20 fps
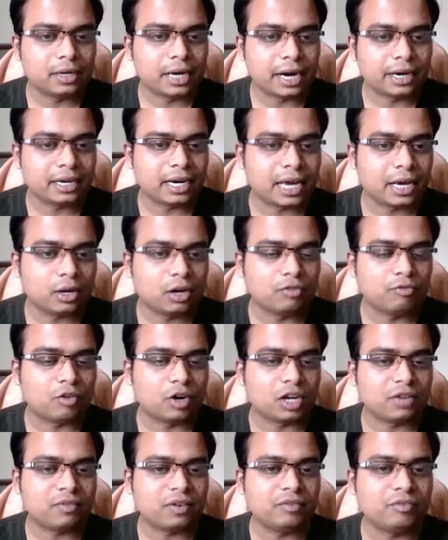At an angle of
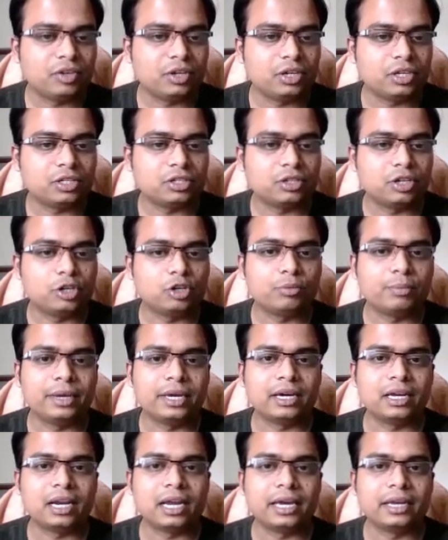45 degrees, you need to
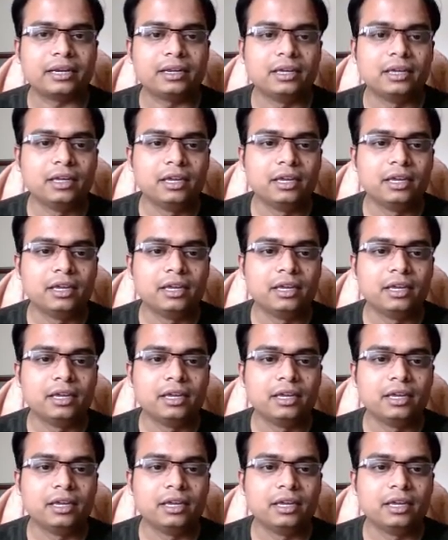make a line.